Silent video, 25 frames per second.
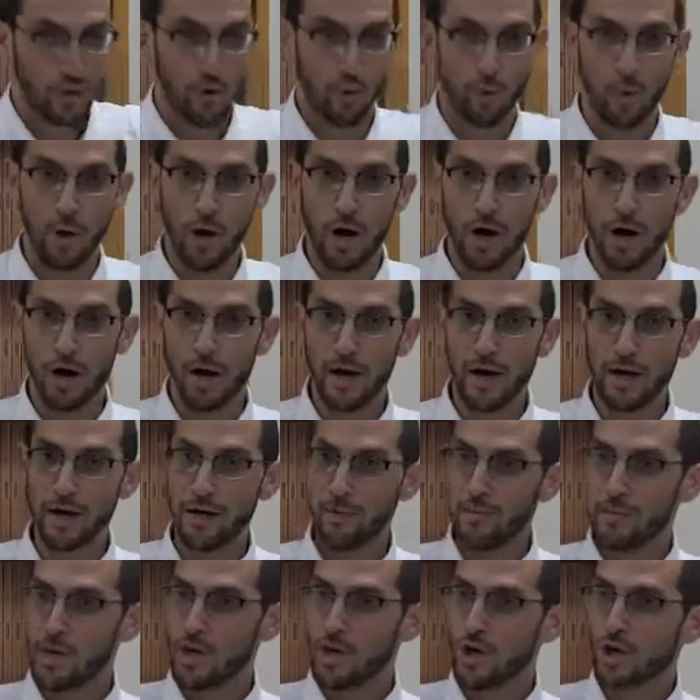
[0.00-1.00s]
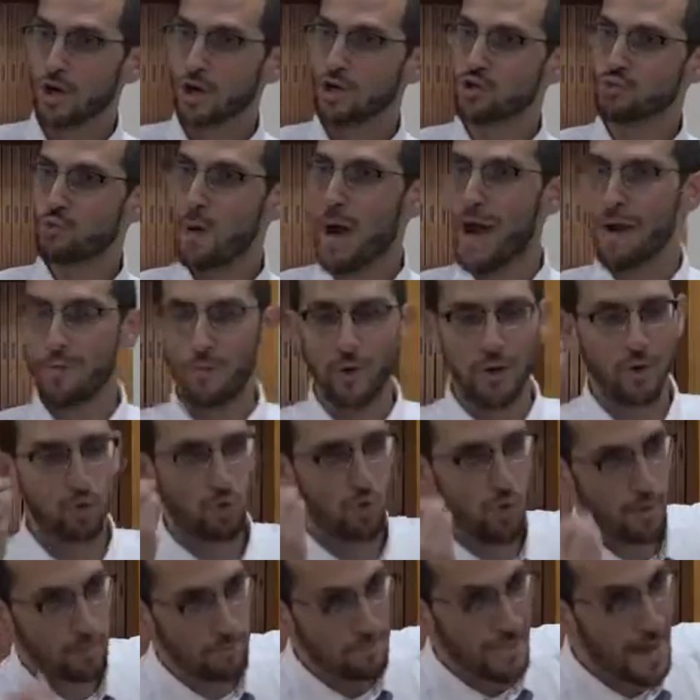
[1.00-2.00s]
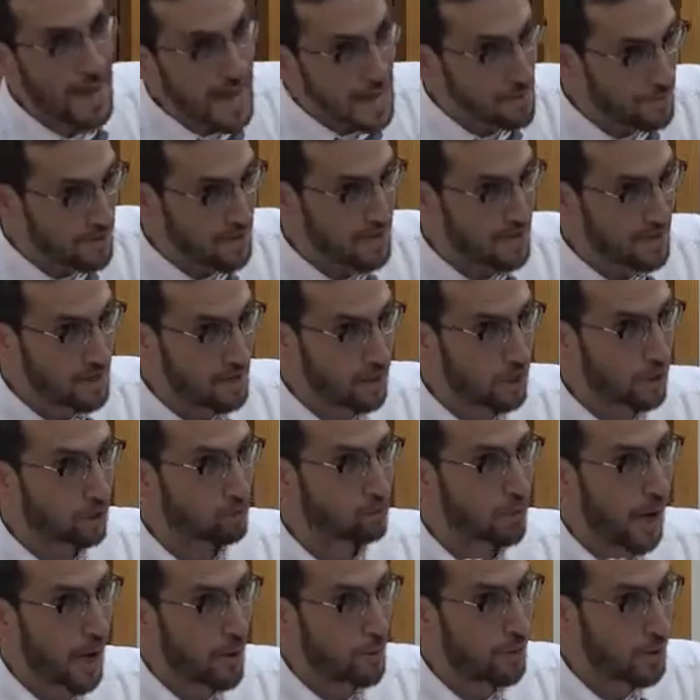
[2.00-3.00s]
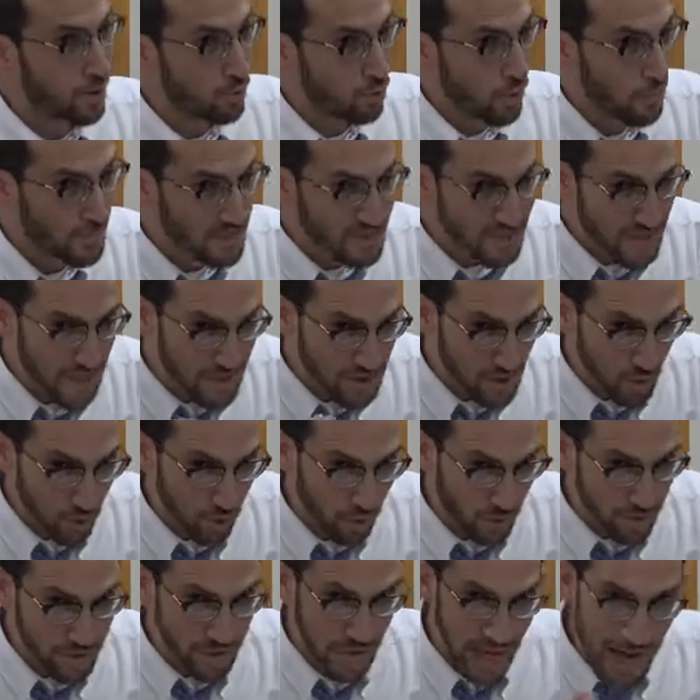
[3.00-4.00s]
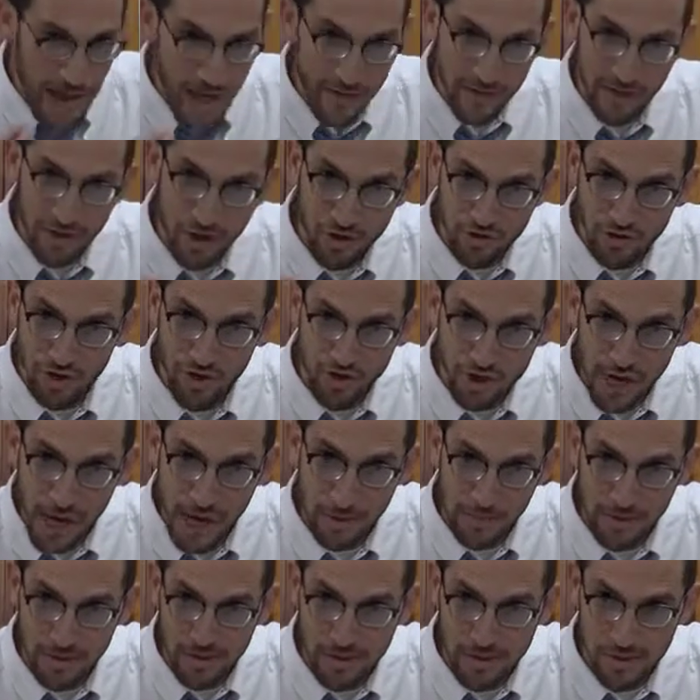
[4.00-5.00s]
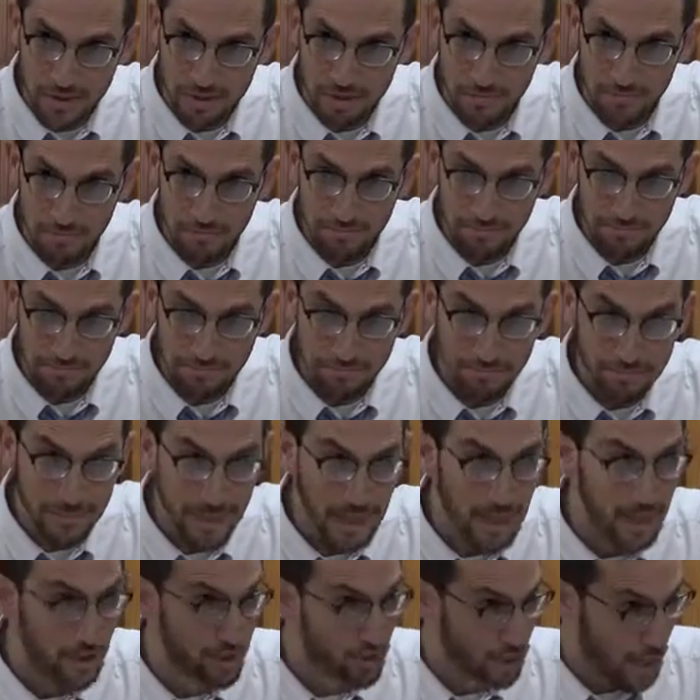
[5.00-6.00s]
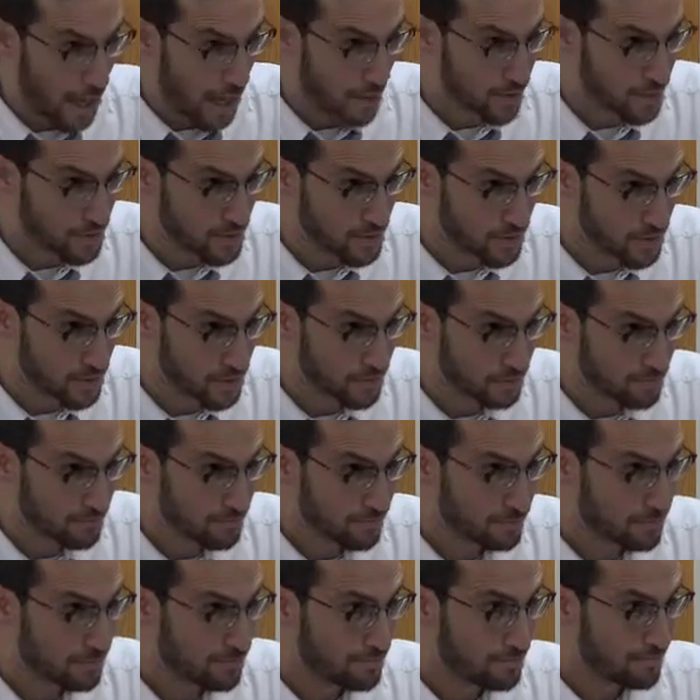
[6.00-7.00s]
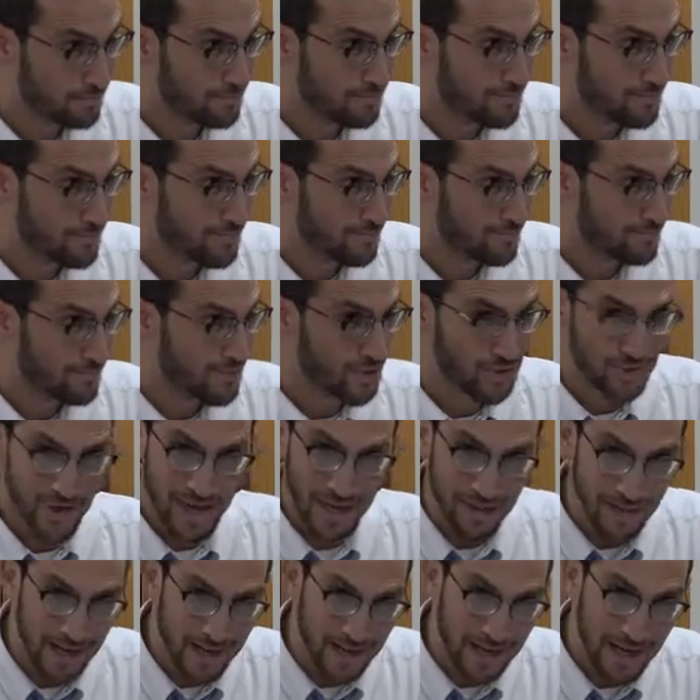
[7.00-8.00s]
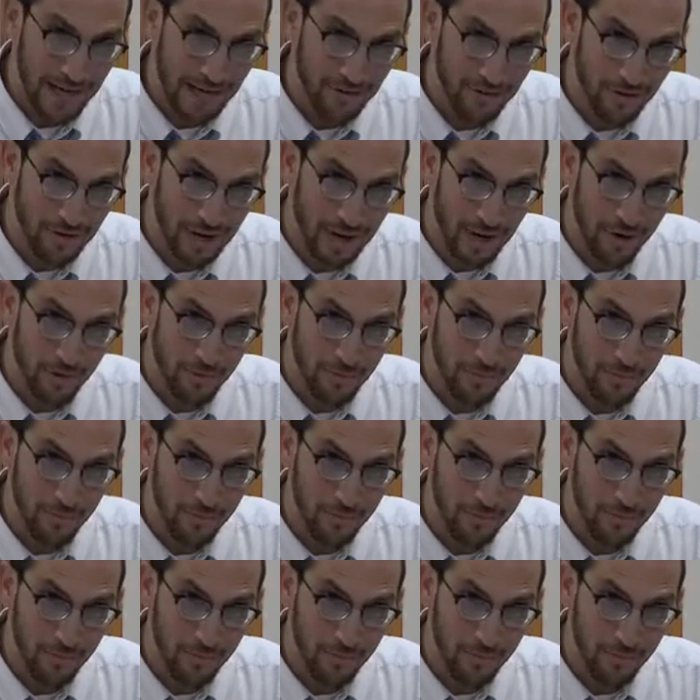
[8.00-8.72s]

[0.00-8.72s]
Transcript: Why? Because right when a woman says the words Lahadek Ner Shel Shabbos, it's Shabbos. So she can't light a candle now.